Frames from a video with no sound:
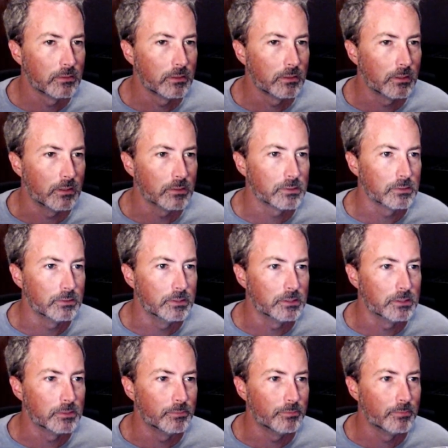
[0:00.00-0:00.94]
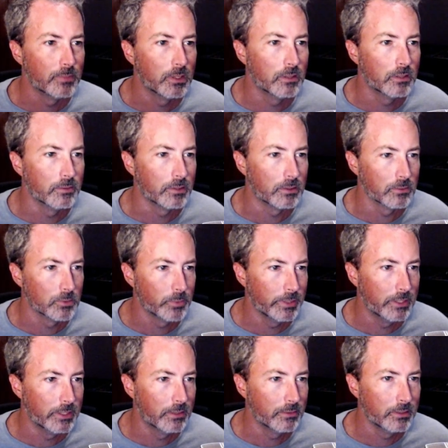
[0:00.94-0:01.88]
Also oh, it goes way
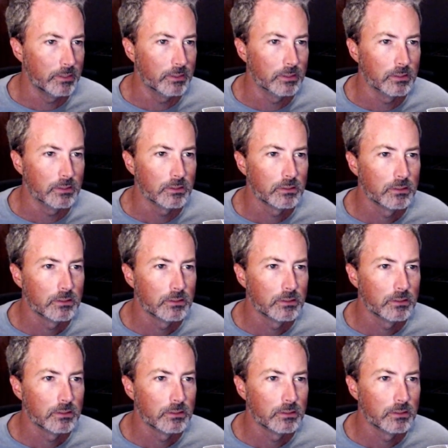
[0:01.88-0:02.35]
down here.